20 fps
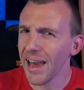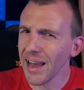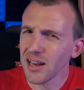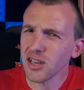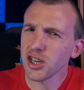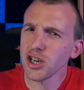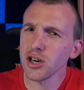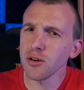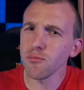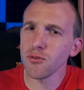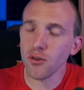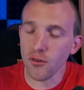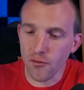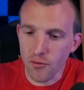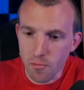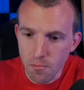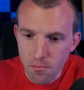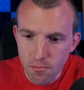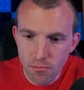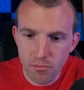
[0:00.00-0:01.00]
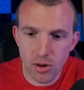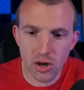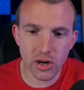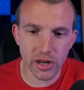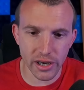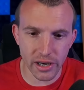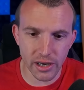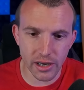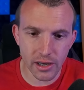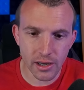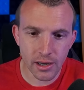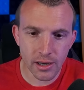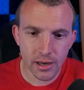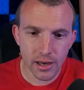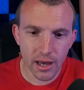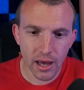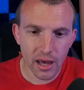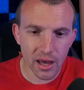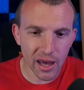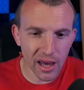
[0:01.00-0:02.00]
In terms of money,
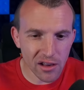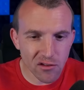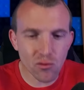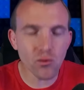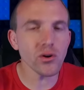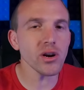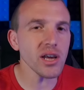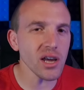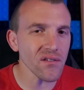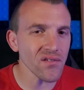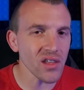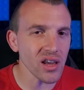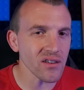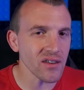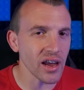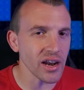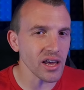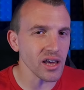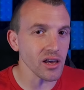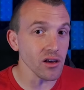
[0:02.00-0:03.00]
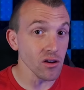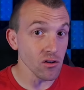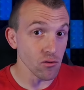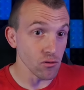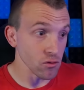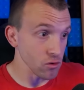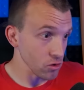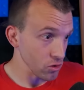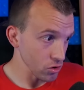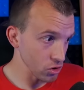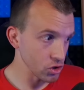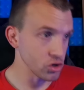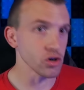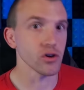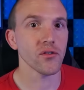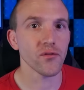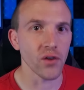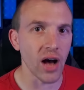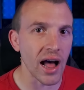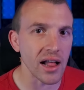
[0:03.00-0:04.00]
it's only if there's any good
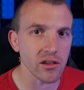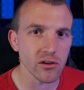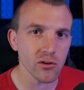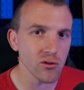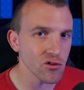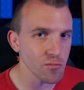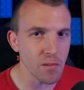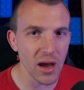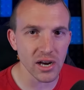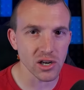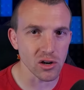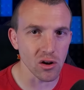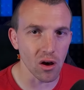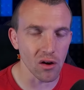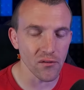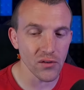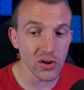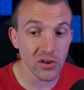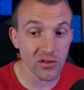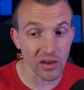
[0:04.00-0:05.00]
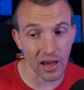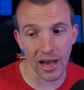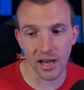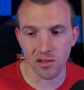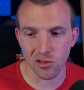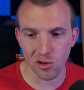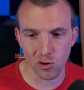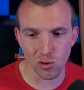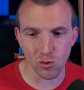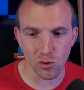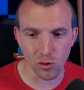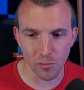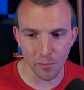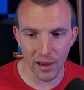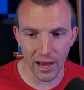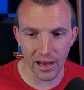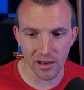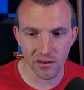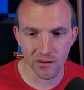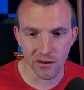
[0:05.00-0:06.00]
value special offers and the gold
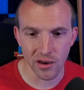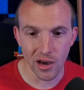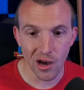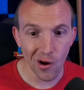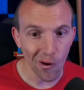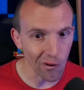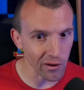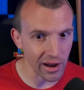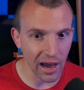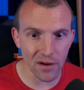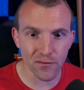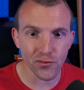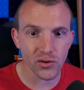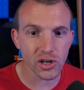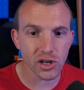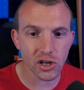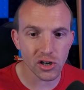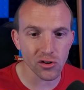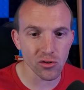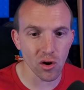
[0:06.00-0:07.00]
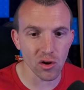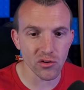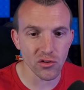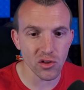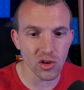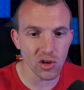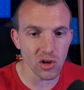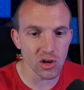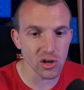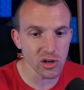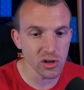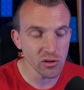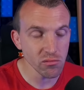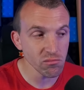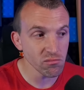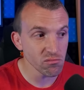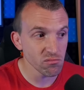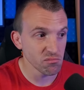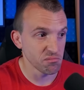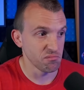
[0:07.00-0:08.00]
pass. On average across the year,
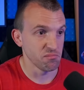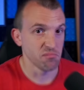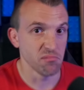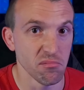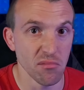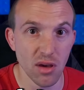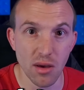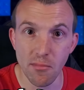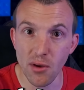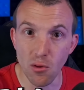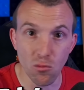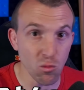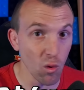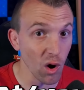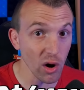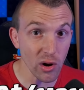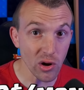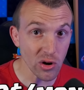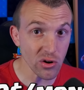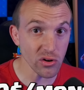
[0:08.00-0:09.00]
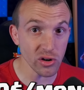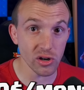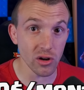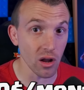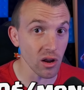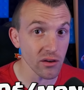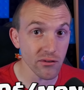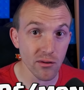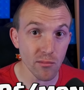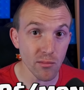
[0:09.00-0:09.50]
Maybe $100 a